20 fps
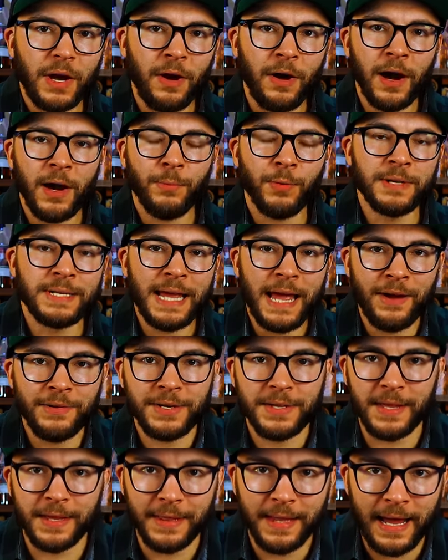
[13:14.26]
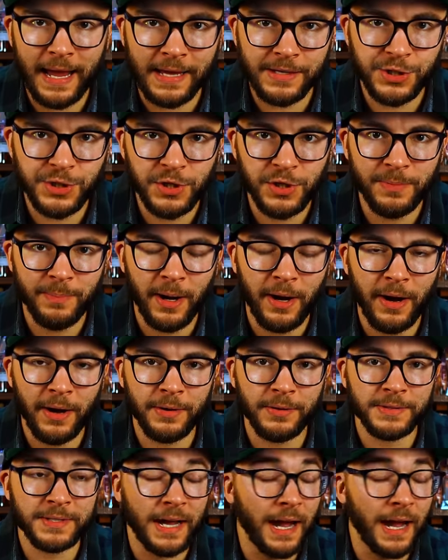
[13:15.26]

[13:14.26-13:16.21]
All right, we're down to the last two bottles.